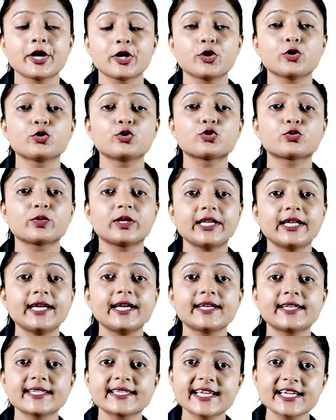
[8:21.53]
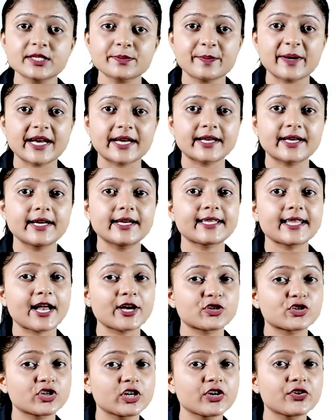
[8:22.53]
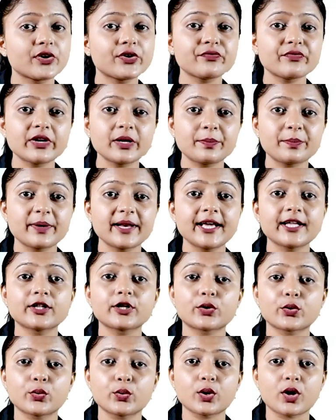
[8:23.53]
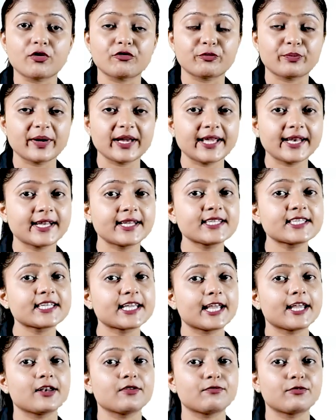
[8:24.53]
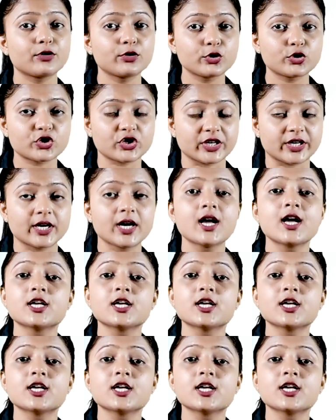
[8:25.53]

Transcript: Usually, it is expected that children will play the role of parents in future.